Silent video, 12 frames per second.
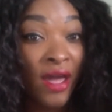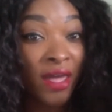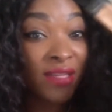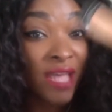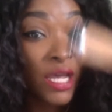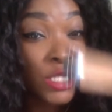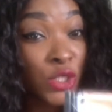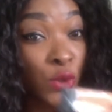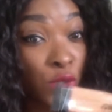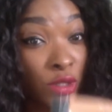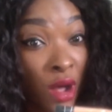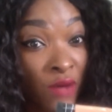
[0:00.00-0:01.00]
it has
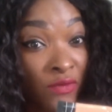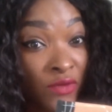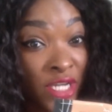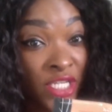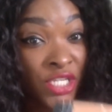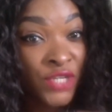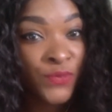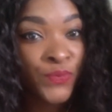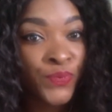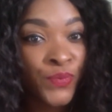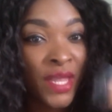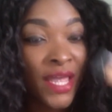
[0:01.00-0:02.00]
good coverage
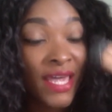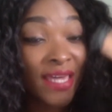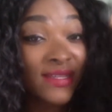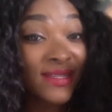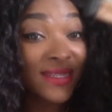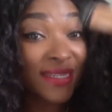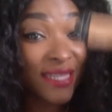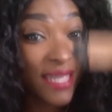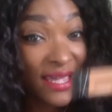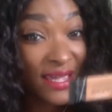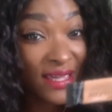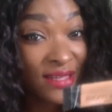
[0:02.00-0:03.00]
it's
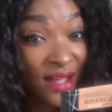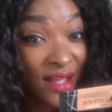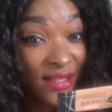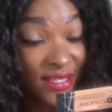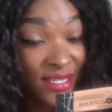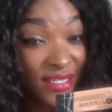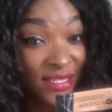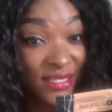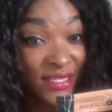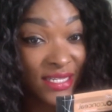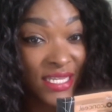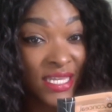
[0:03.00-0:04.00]
thick in
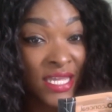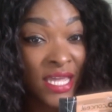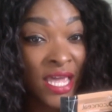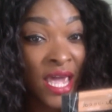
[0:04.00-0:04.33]
consistency